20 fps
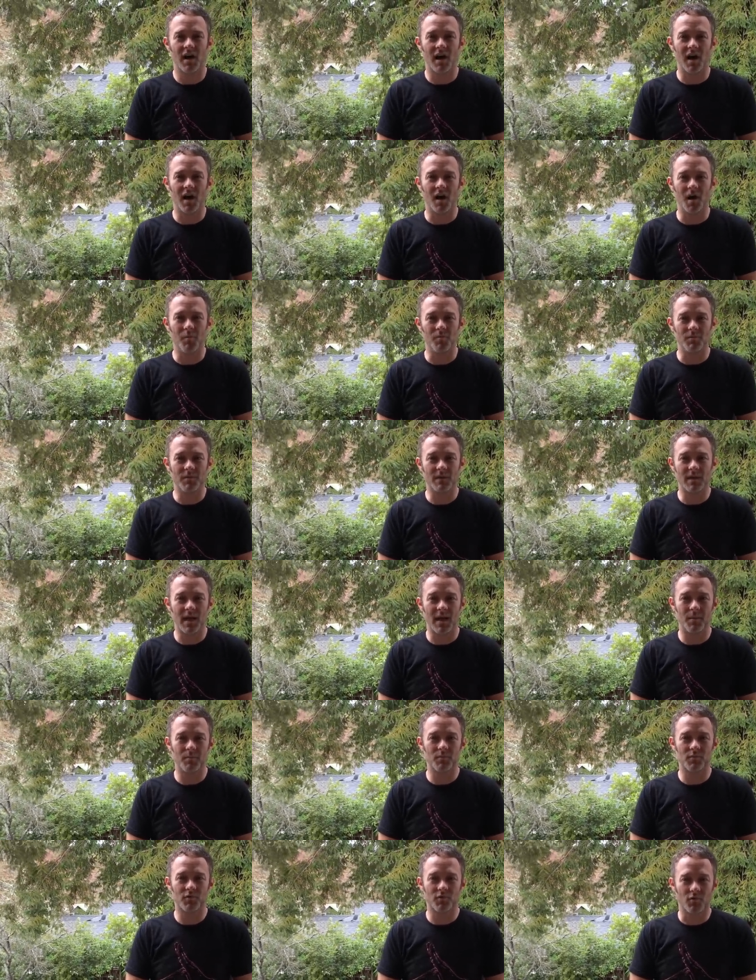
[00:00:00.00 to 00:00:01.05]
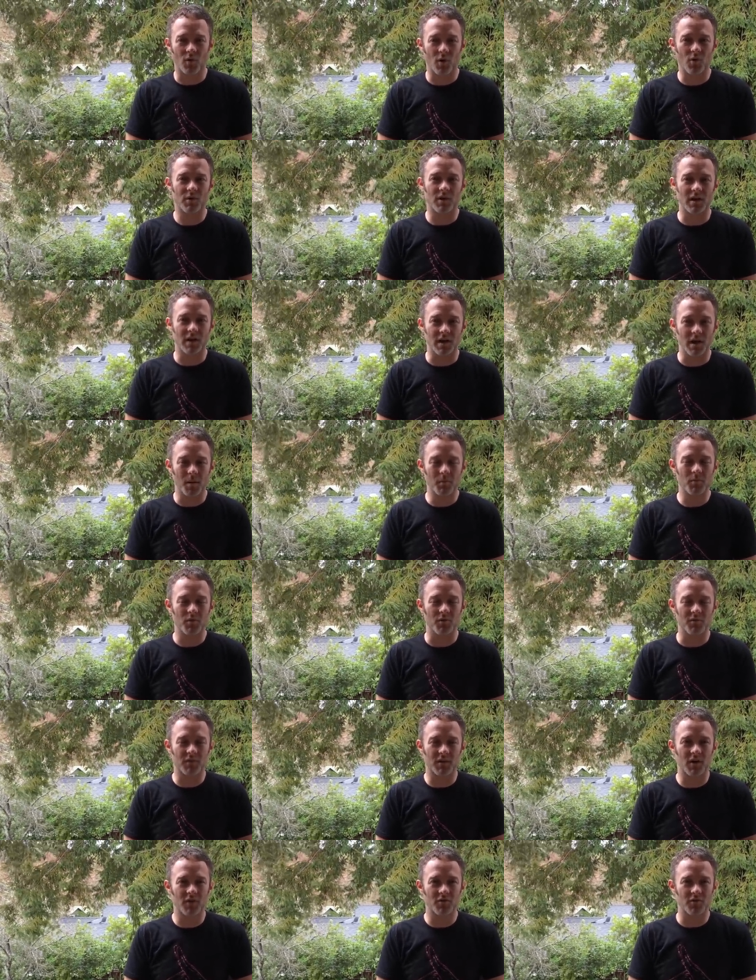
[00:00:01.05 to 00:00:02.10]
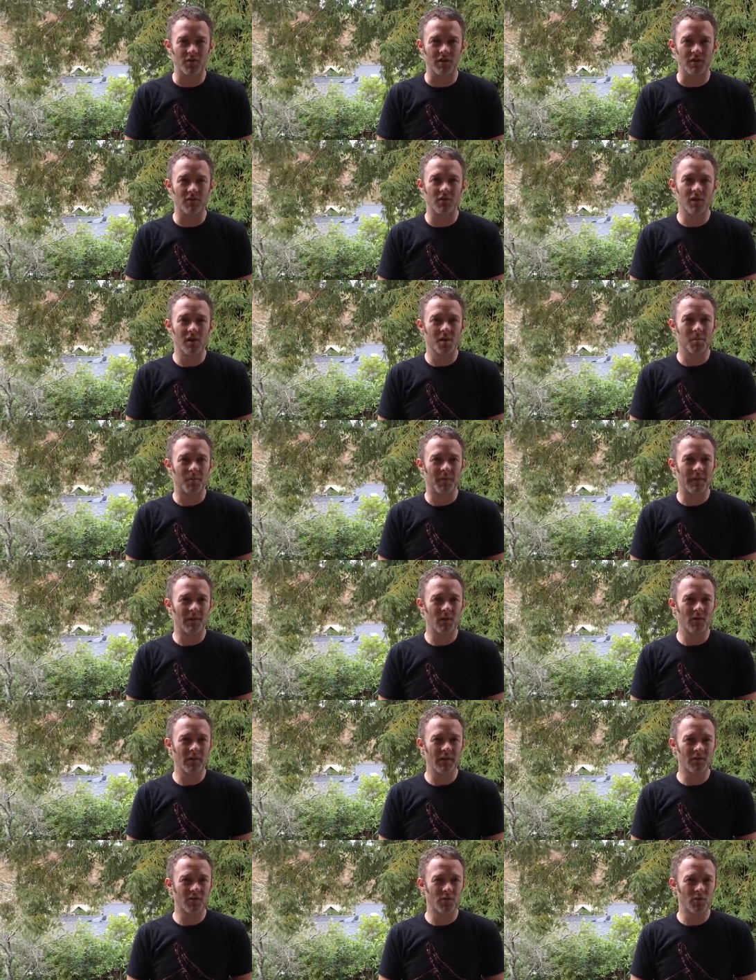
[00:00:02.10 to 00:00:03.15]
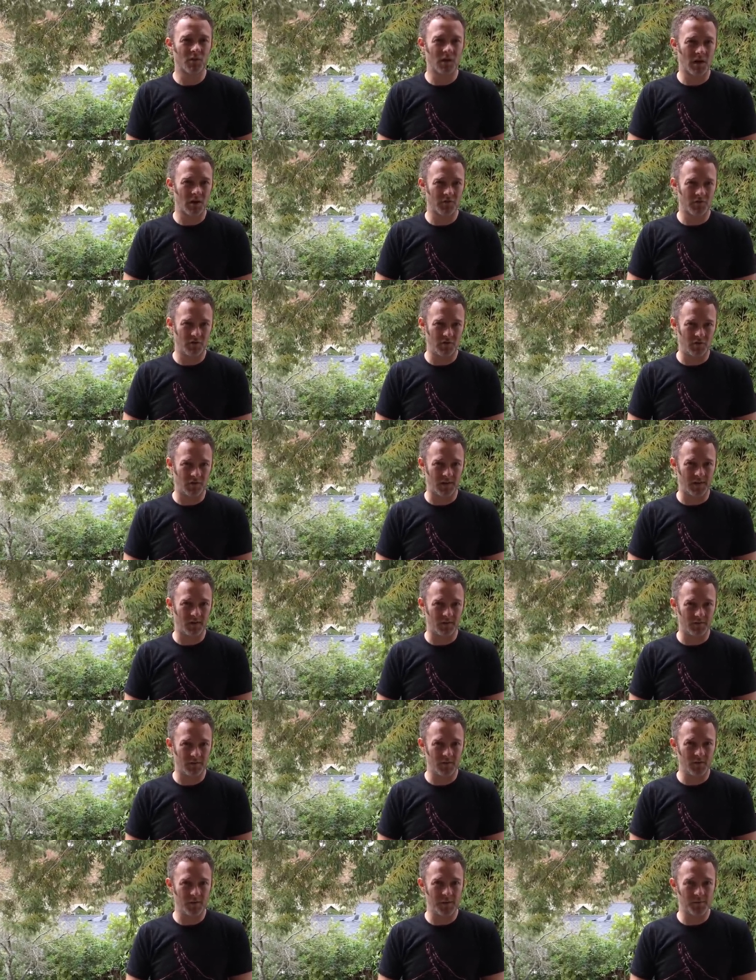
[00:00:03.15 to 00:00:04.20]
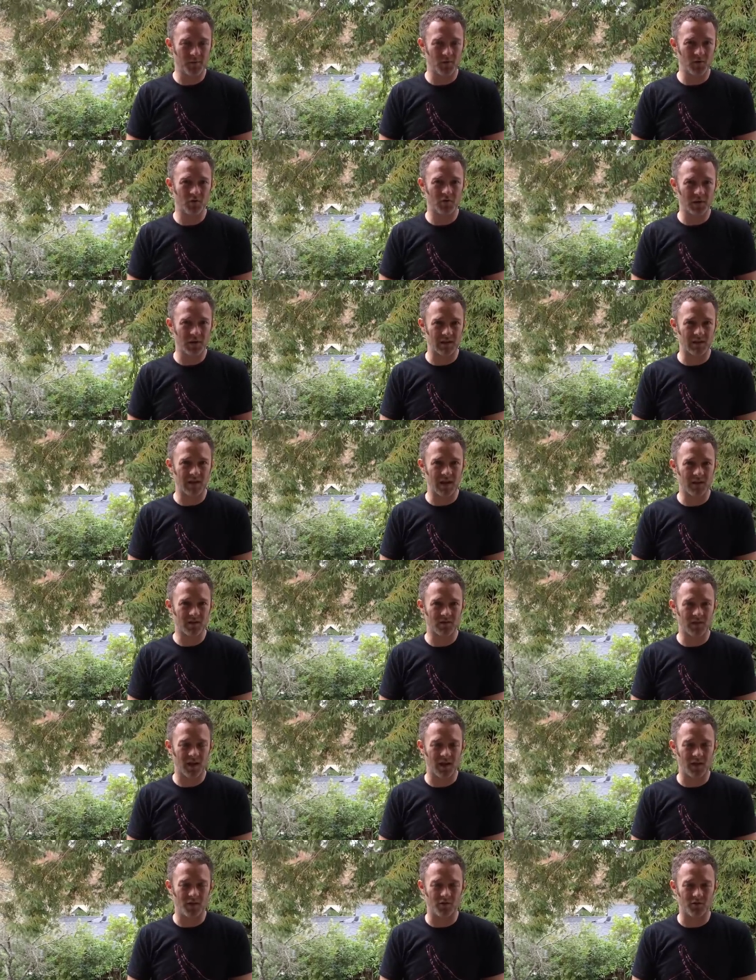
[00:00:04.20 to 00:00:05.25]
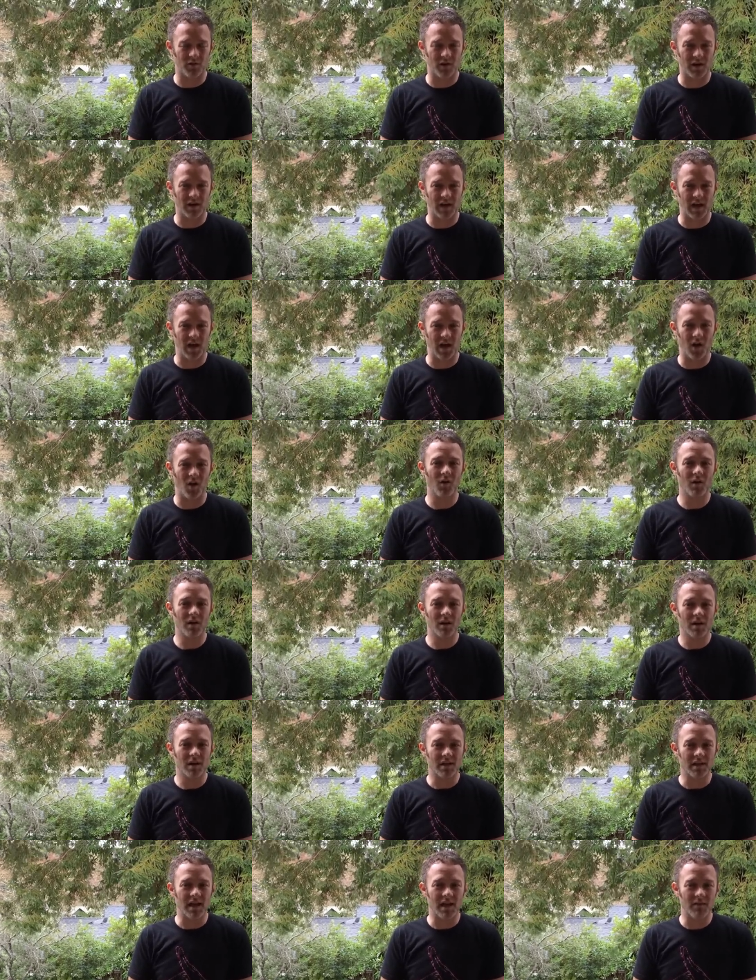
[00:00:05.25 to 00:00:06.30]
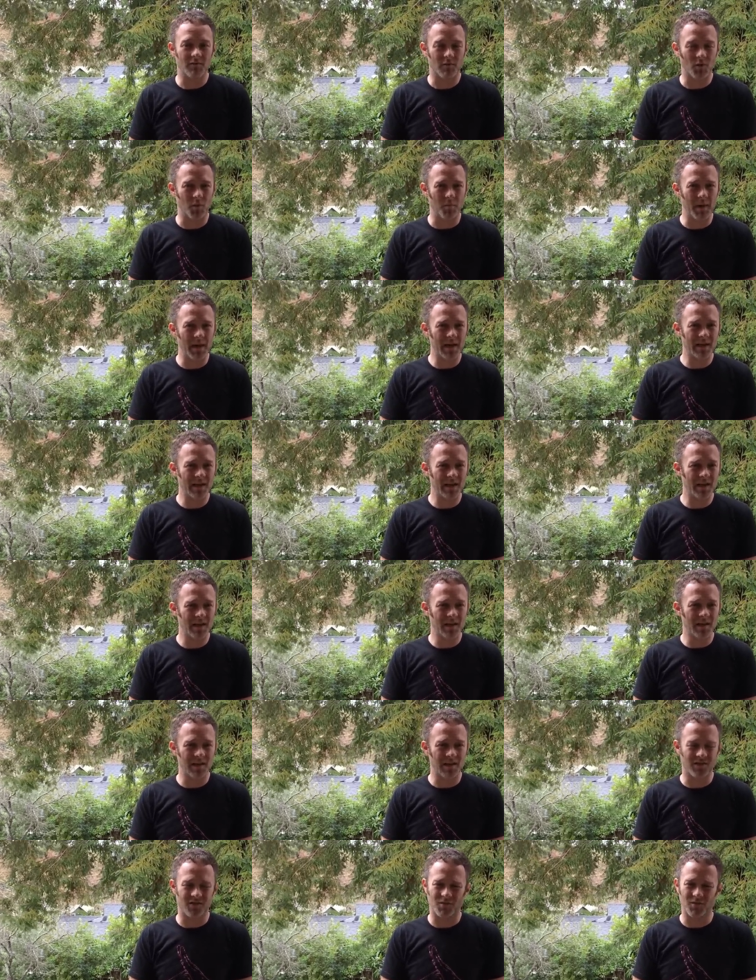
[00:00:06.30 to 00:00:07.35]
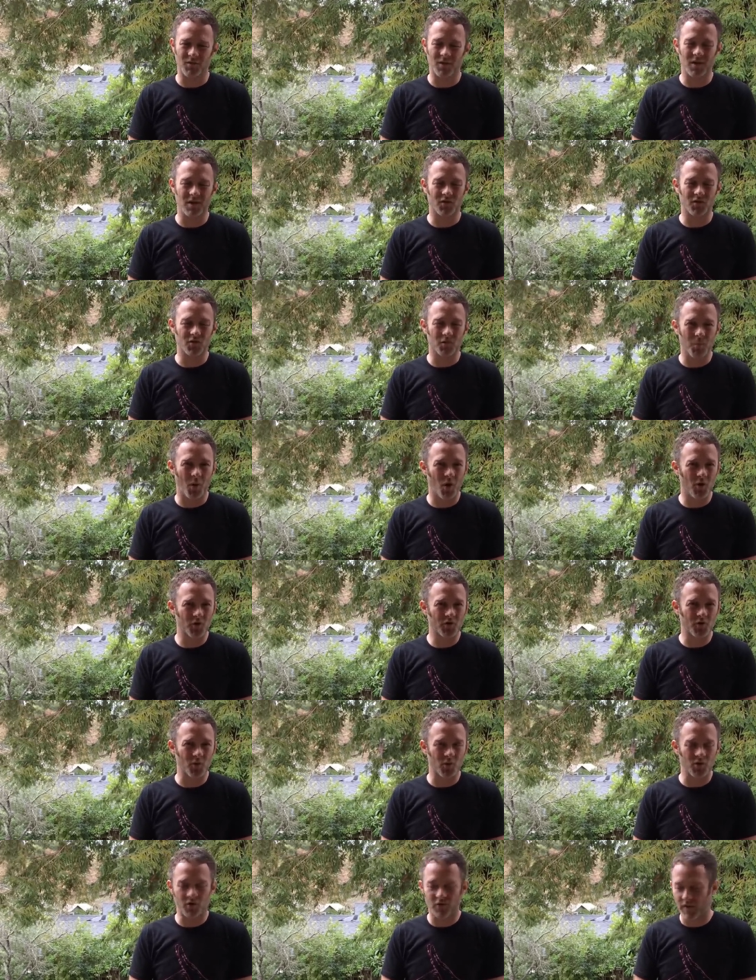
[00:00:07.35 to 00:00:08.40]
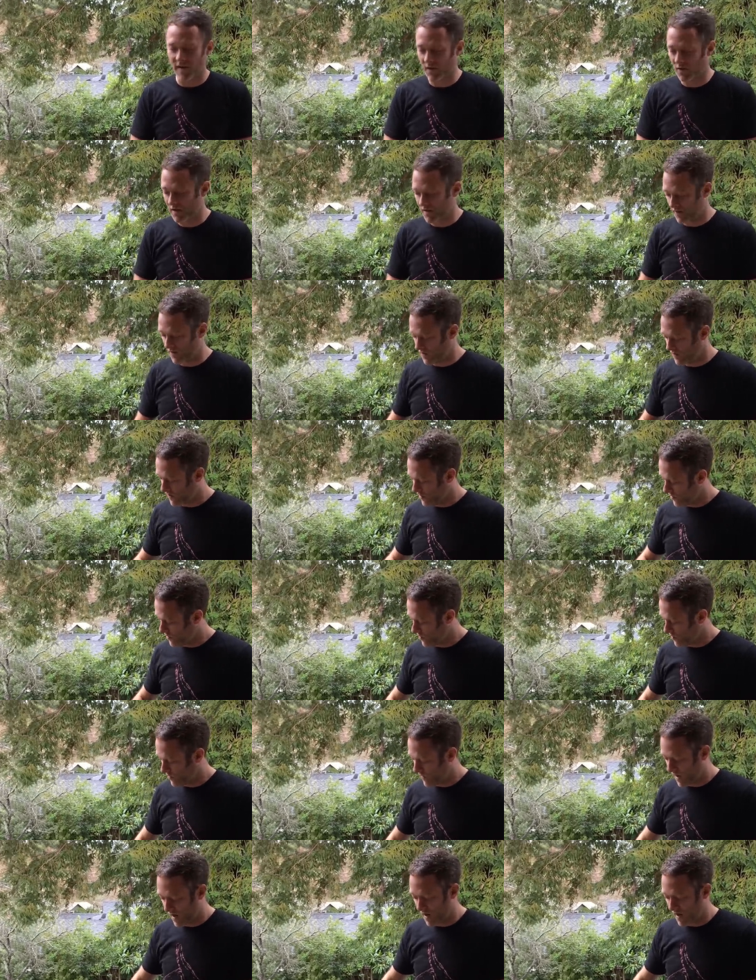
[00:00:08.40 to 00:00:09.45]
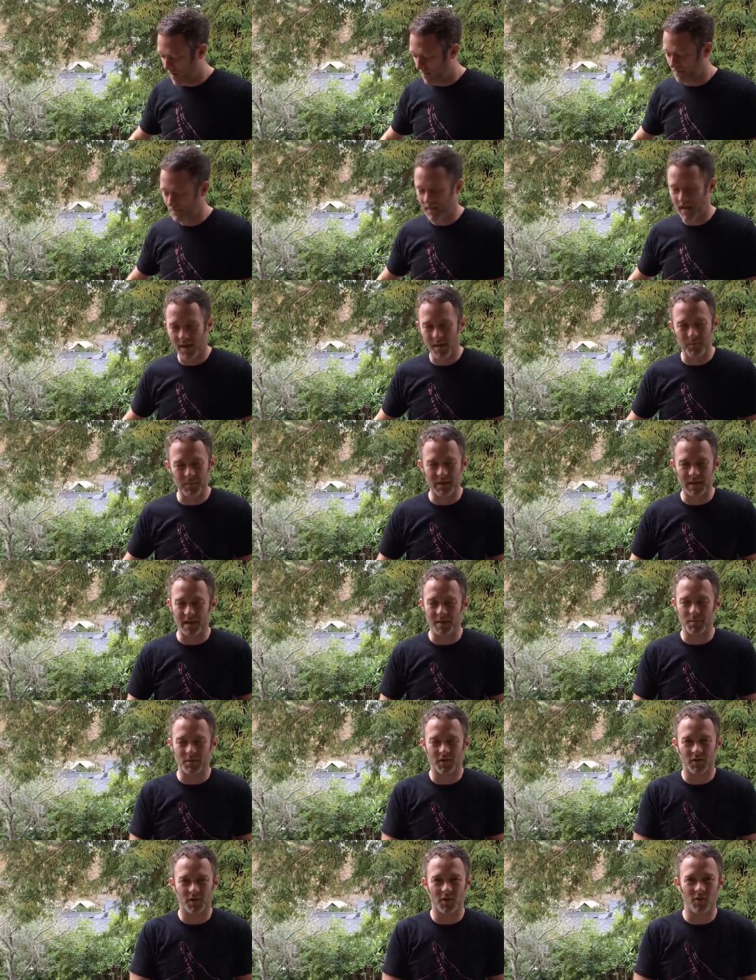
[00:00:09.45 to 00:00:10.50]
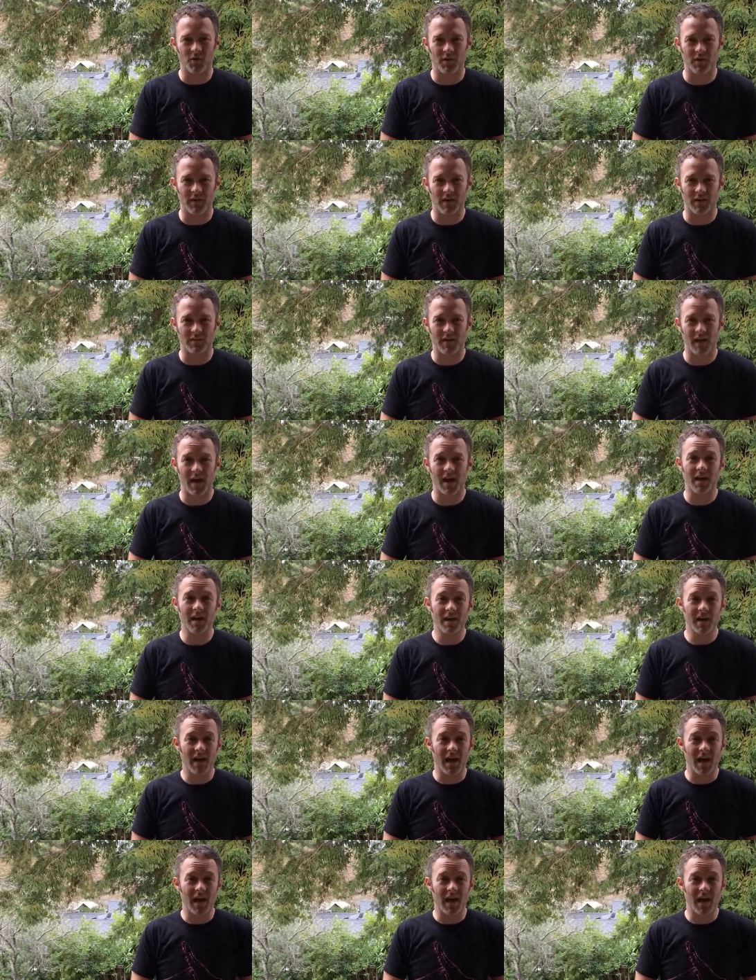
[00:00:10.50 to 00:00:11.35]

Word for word: Um, hemp's grown in a number of countries, but the only two countries that are really producing textiles right now, you have Romania, it's a very small source, they don't even do um, hemp gi material, anything like that,